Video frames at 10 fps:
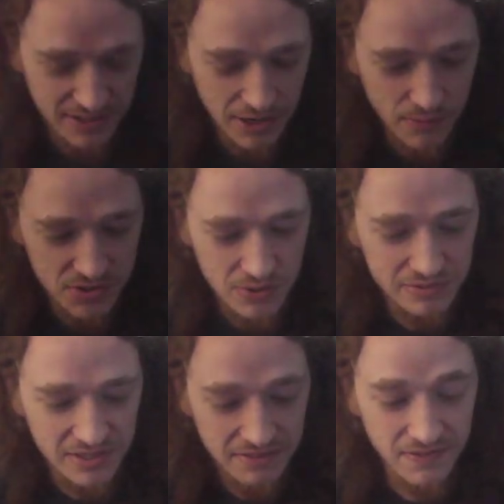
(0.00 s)
I want to
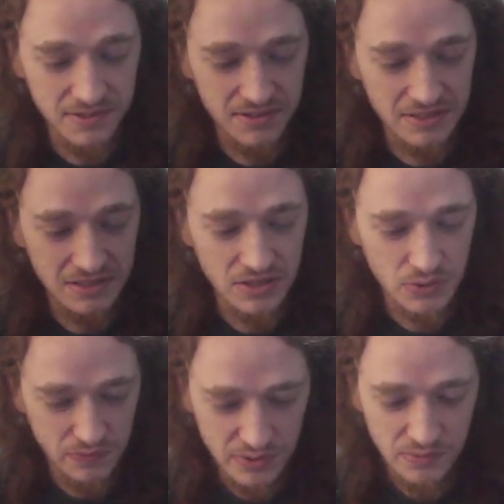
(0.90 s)
live in the
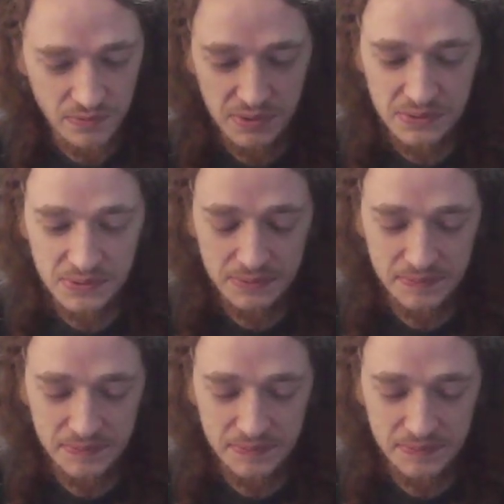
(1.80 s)
real world.